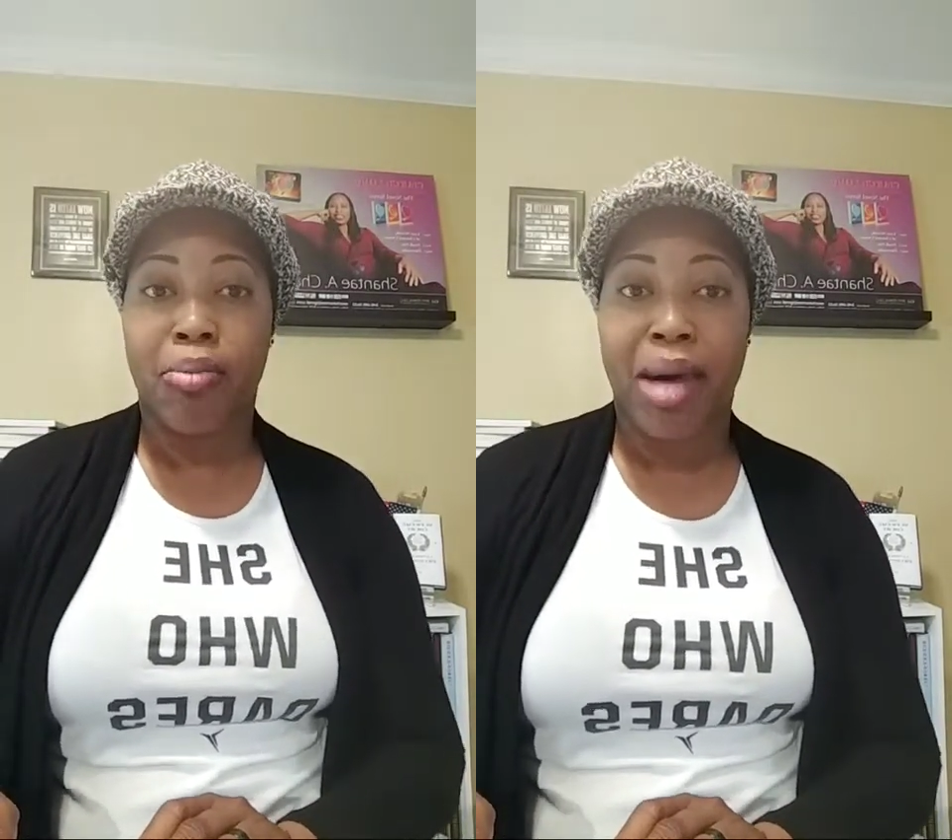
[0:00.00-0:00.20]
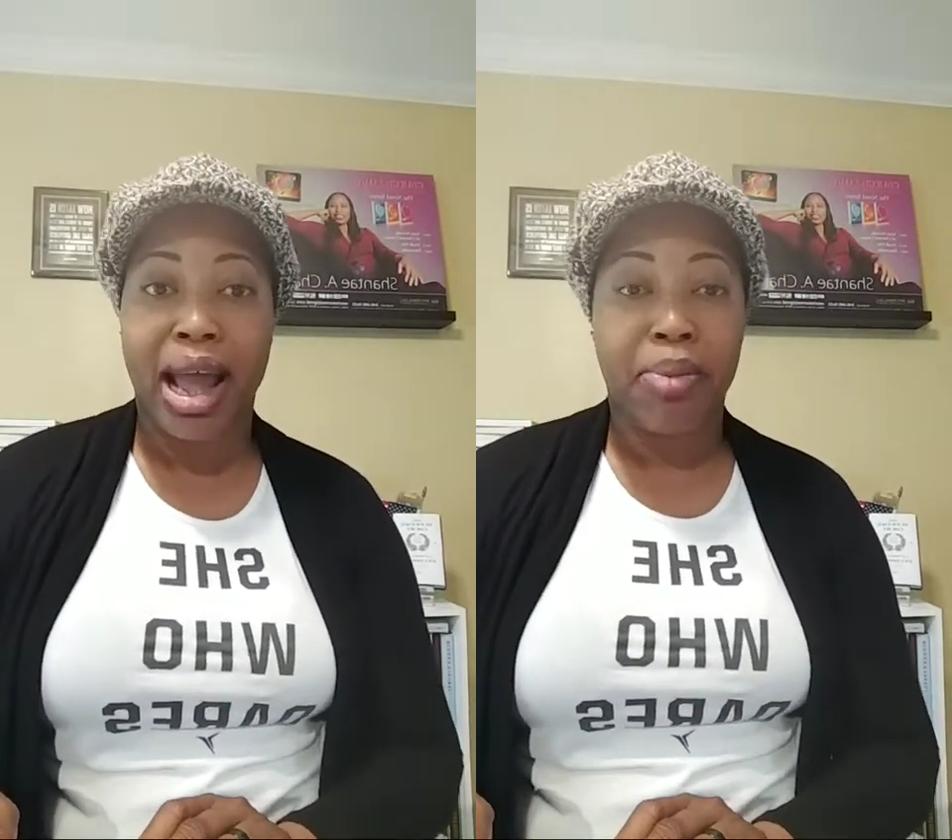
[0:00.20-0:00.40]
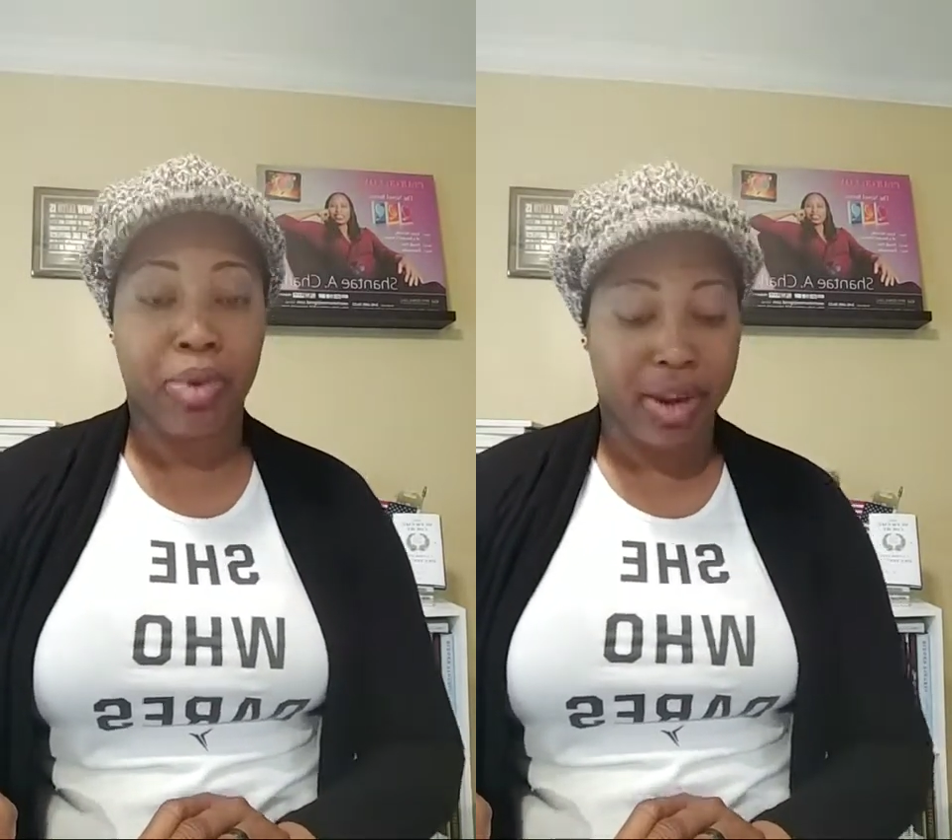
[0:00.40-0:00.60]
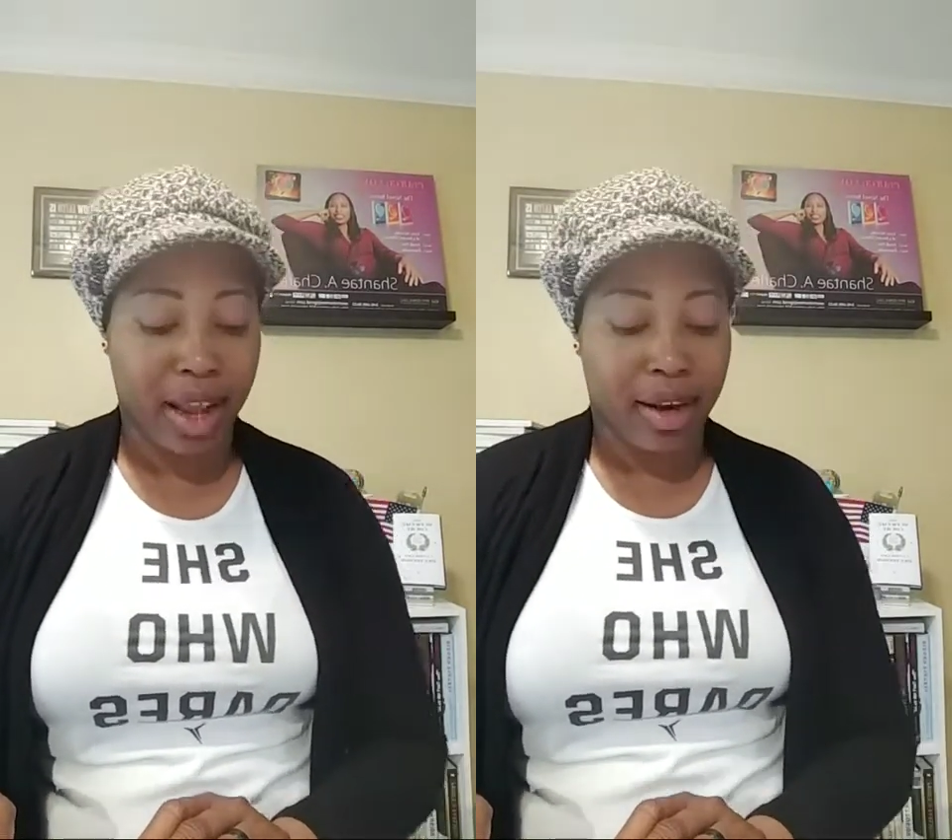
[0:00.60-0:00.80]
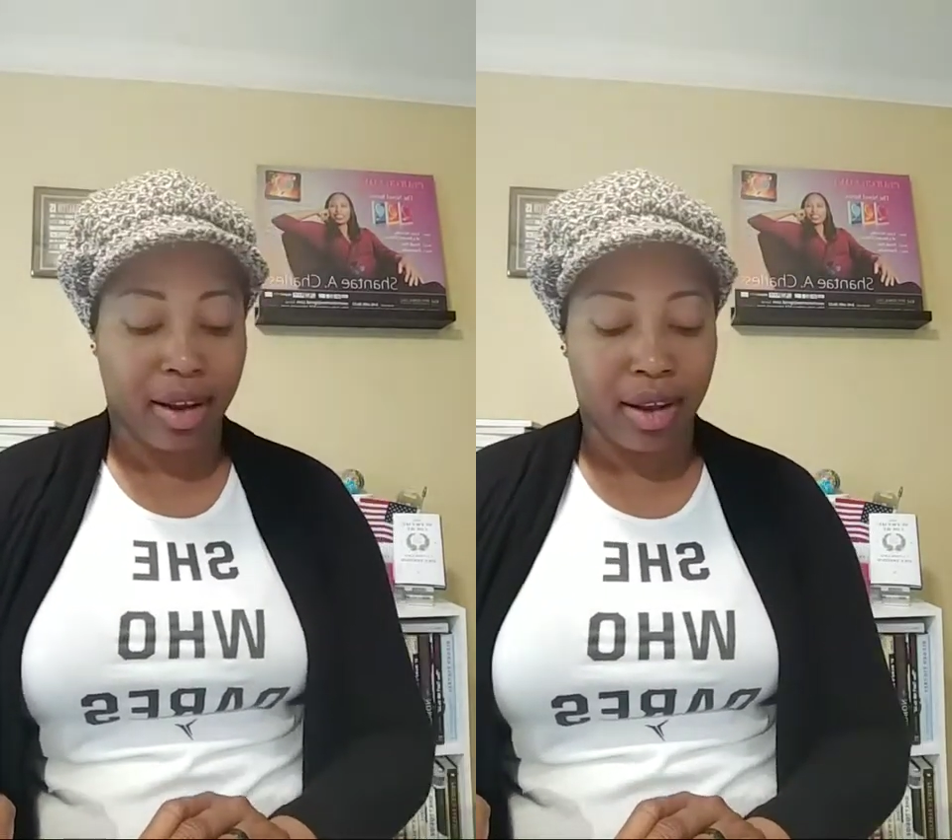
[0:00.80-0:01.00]
might
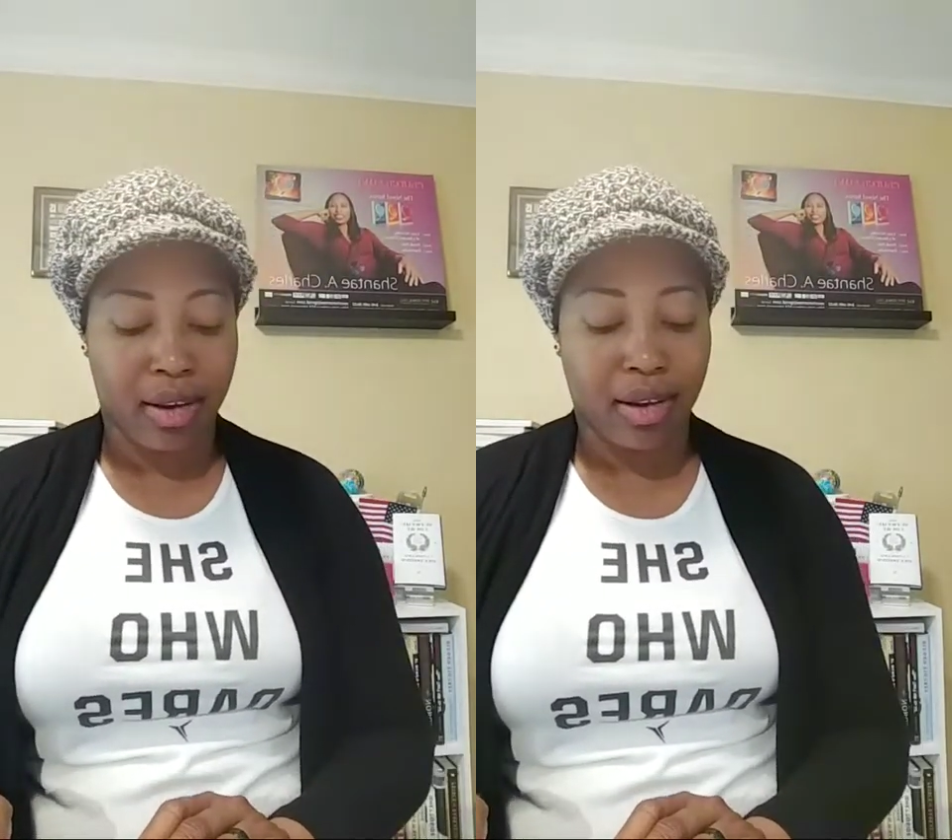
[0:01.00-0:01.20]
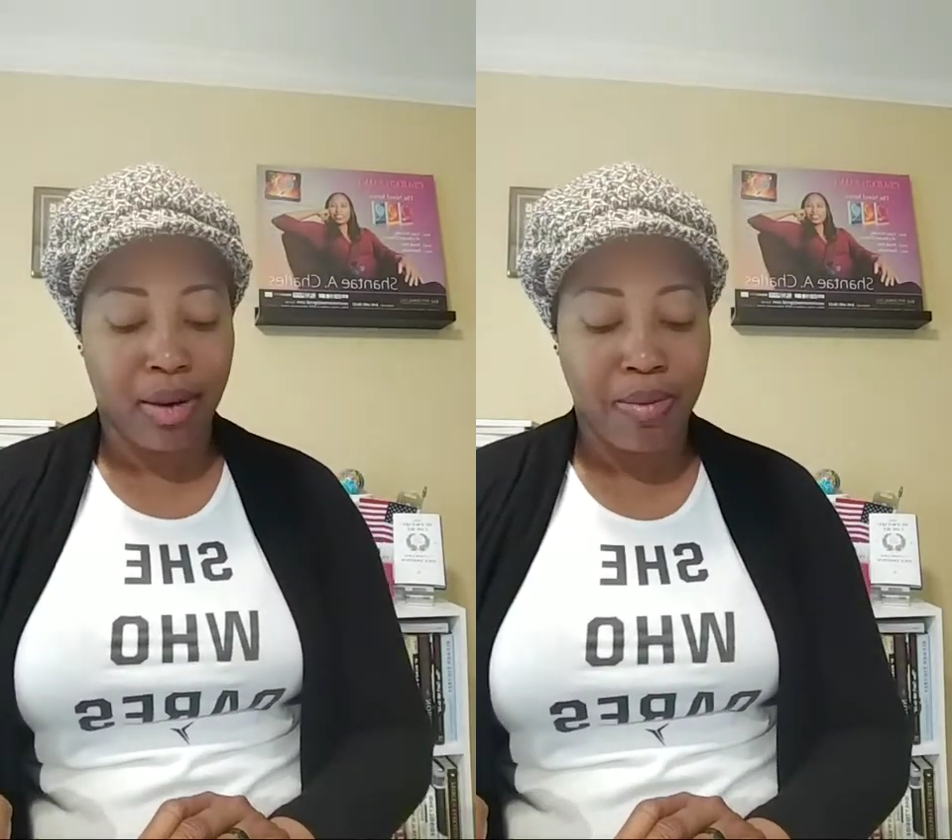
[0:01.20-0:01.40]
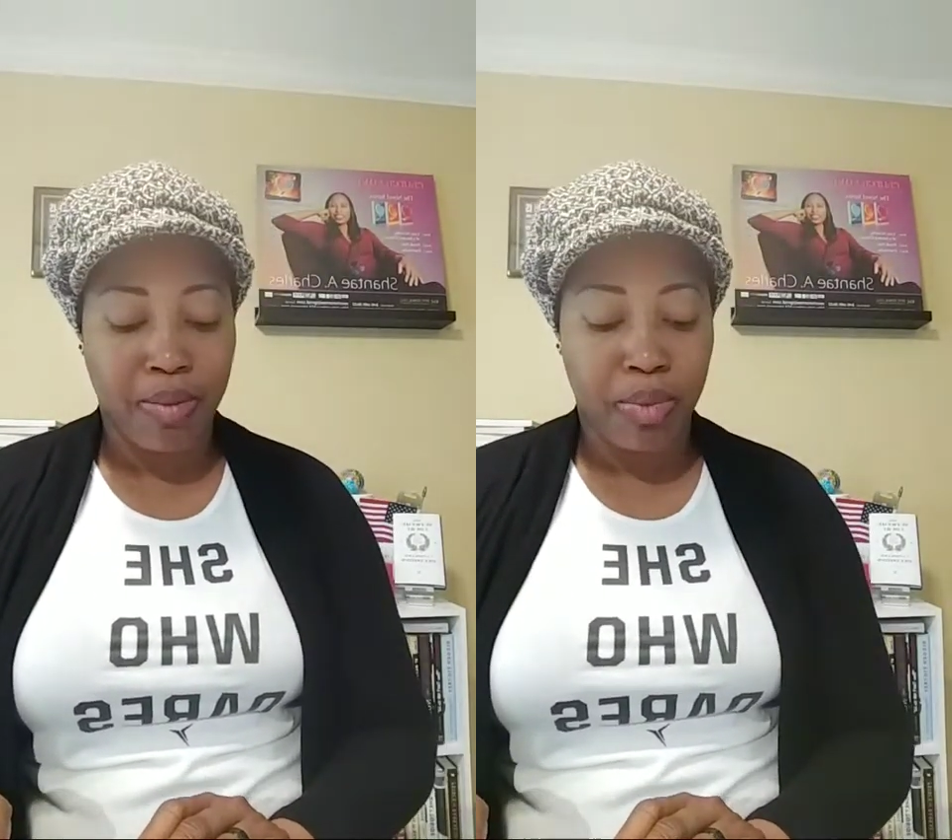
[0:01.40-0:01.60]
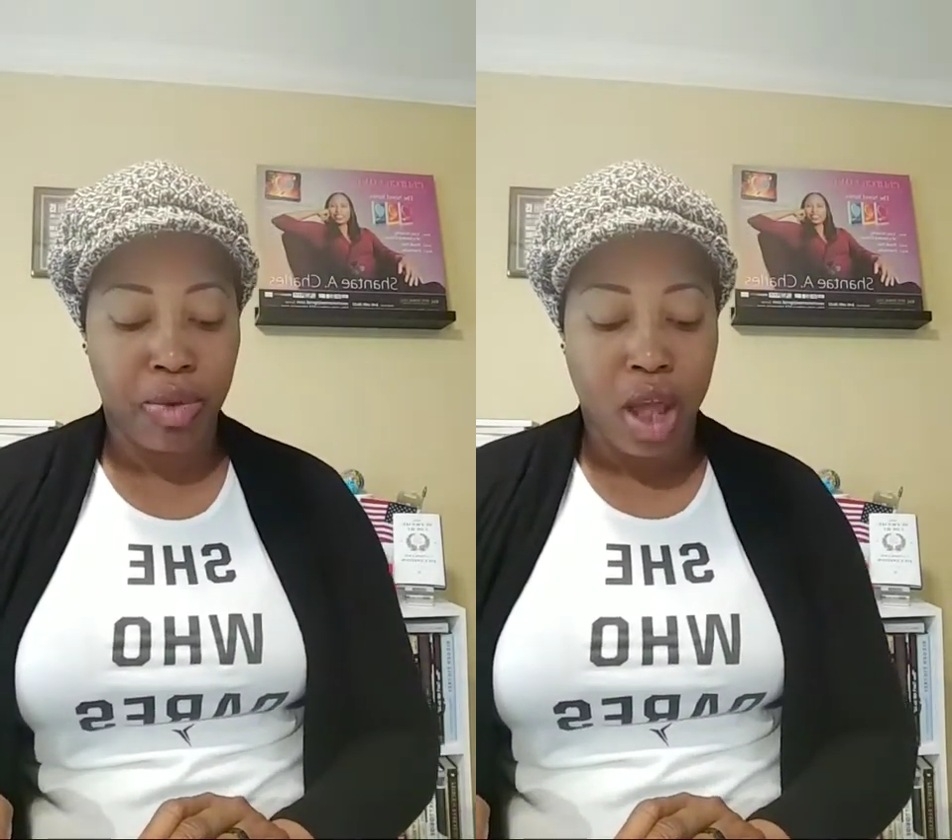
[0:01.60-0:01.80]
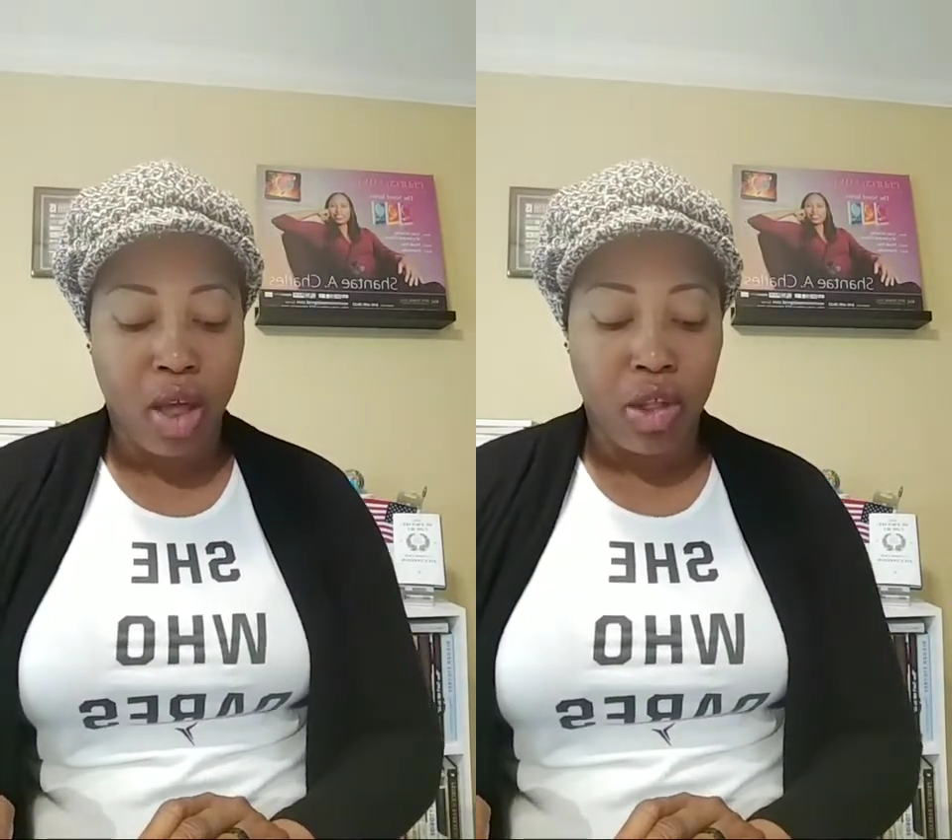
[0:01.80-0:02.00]
protect us? The